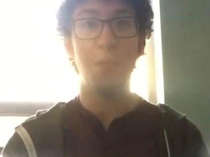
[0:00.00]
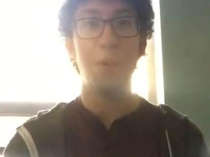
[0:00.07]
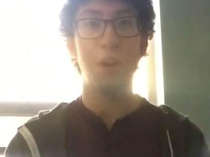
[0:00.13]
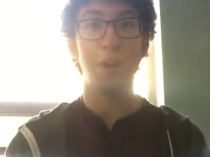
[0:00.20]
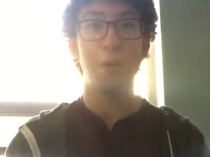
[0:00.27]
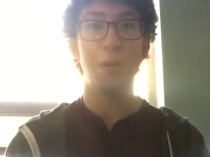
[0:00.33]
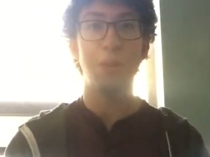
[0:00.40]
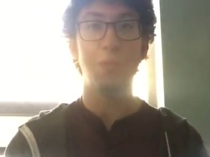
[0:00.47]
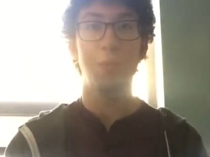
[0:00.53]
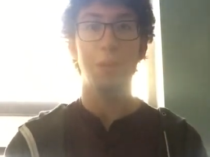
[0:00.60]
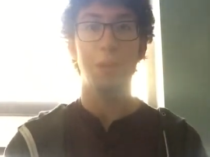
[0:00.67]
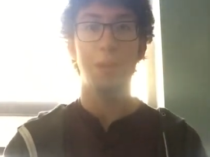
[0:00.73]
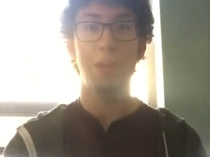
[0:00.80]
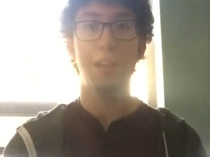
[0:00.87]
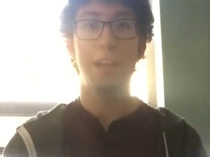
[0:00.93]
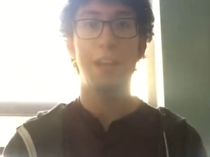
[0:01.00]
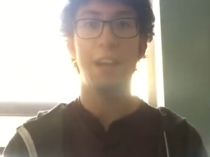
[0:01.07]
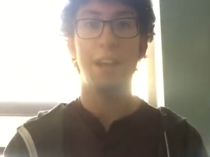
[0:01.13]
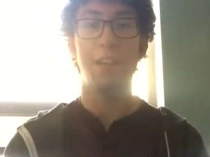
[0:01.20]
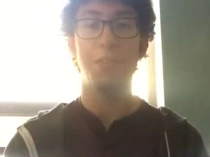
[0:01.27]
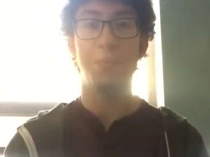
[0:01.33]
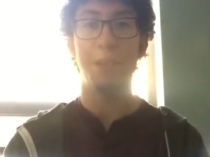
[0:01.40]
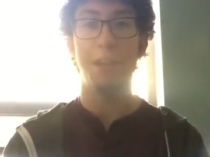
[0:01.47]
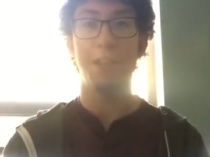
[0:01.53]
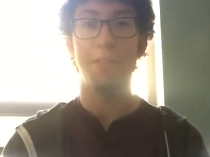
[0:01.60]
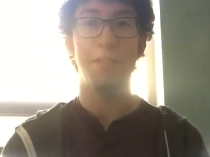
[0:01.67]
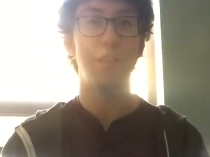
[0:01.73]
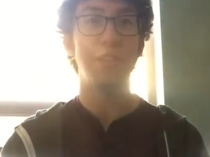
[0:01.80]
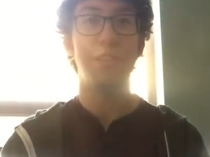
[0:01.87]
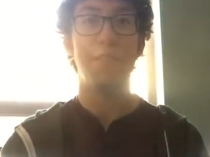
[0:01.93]
we are going to learn how to play the
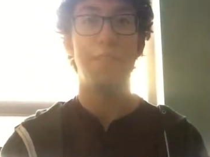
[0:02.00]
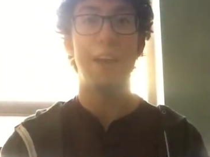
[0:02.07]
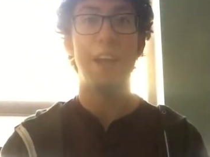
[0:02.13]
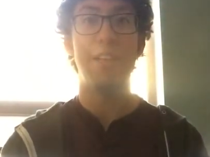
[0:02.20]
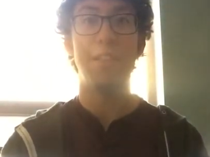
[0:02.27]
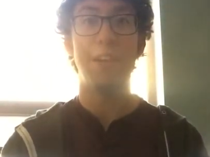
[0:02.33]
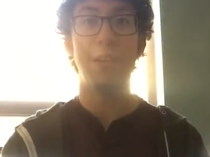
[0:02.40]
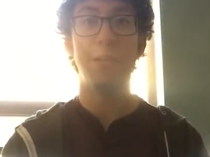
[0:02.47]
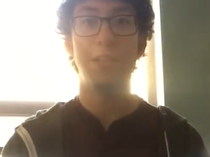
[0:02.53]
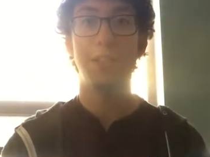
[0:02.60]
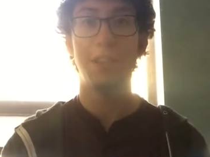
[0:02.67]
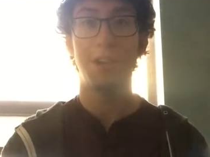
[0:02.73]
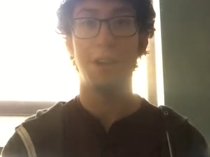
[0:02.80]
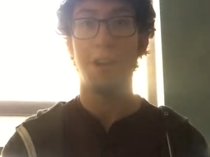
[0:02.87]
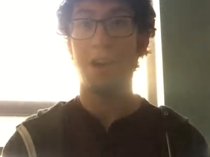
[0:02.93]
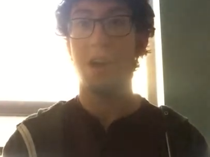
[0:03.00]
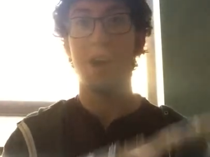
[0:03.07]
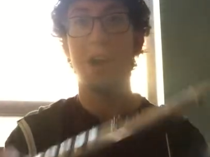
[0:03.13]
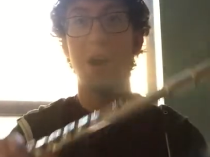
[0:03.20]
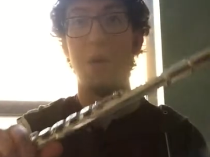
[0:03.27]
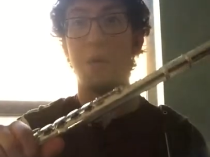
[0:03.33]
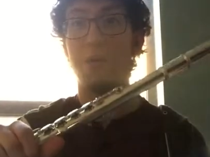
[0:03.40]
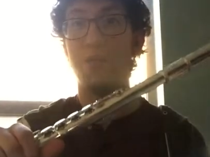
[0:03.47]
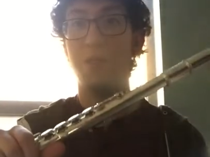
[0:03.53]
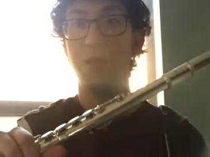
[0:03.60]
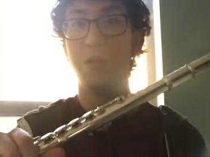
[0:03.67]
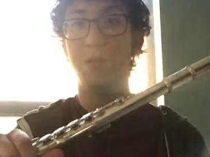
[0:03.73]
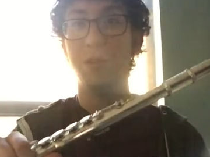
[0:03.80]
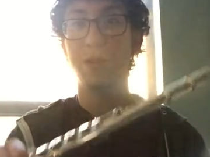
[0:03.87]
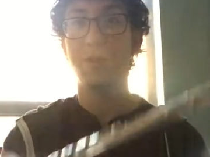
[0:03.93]
first 5 notes on our
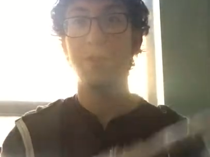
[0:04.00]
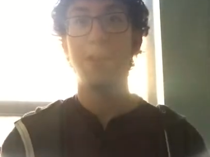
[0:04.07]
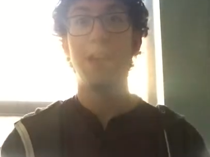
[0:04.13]
flute.